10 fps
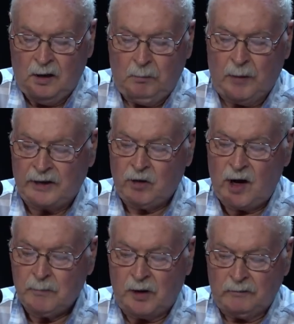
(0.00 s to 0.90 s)
My
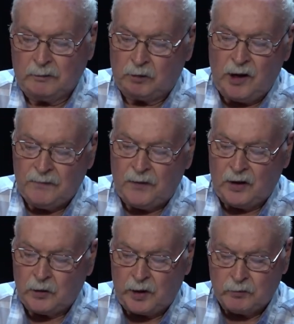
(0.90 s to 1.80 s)

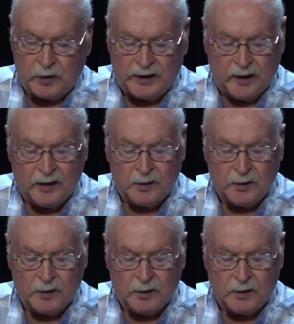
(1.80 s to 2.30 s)
grandfather had redone